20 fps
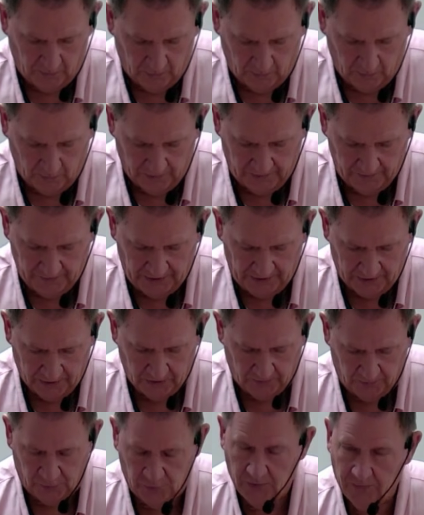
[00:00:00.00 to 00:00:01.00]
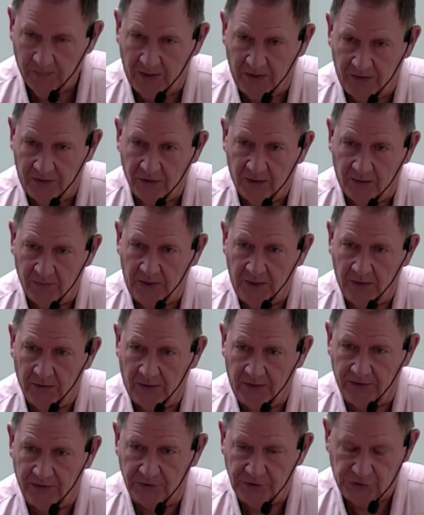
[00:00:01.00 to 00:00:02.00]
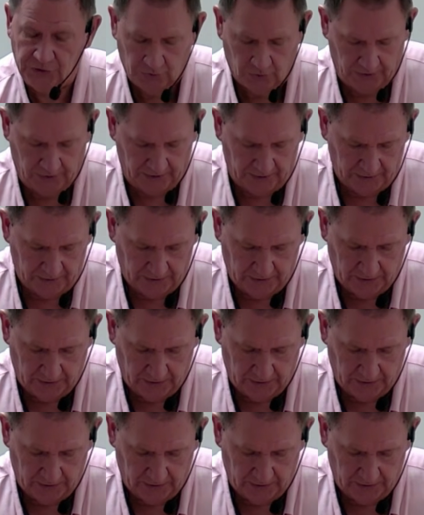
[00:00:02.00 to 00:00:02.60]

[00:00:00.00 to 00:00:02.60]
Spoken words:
Well, I'm not going to put my thumb here on the joint,